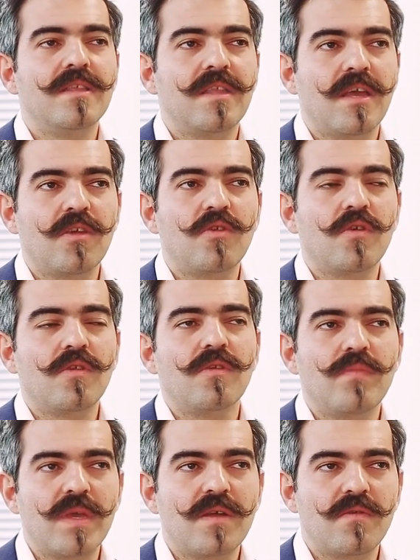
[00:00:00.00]
they
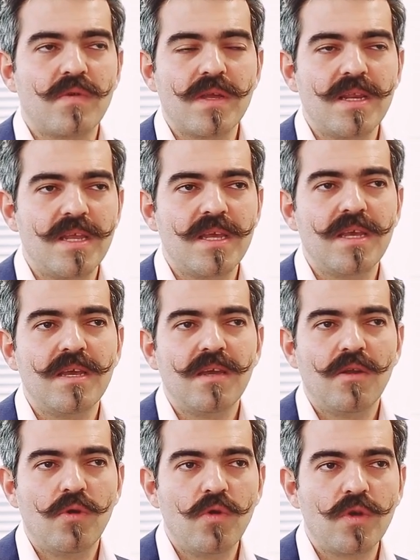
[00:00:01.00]
should be really
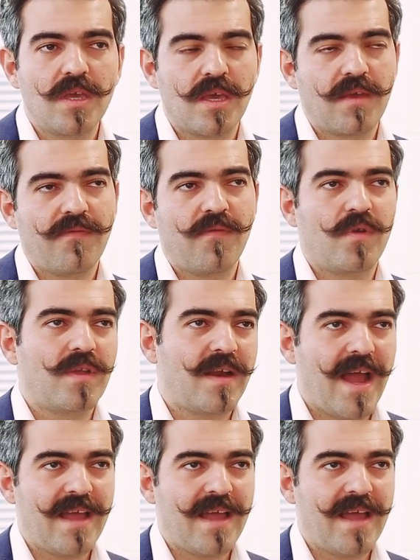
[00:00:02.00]
looking for their